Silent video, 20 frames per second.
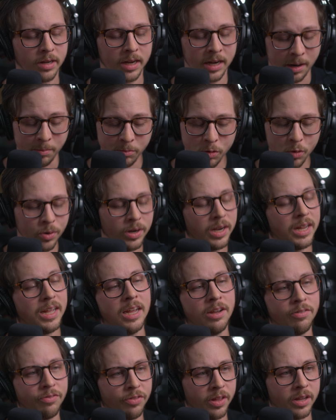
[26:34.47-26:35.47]
and I'm going to
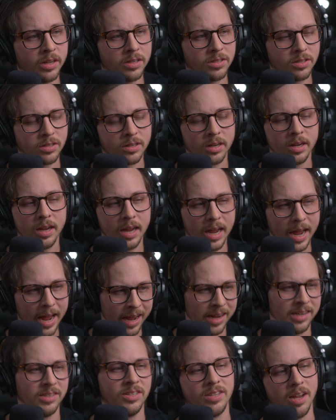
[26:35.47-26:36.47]
give this
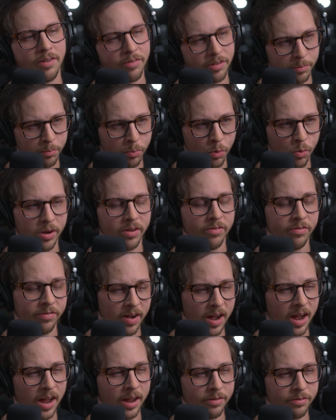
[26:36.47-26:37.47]
a
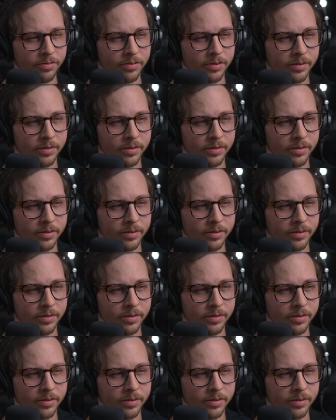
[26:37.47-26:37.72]
7.5.